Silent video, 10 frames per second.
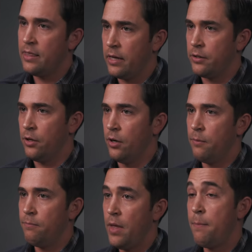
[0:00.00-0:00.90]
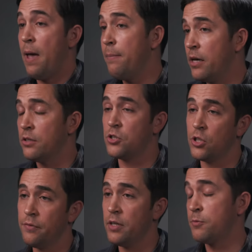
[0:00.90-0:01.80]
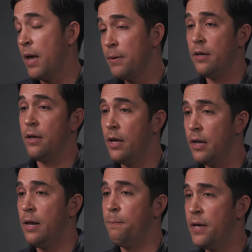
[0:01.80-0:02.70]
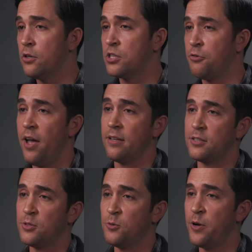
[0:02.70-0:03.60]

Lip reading: thing, though, and maybe conservatives, maybe in Peter's defense,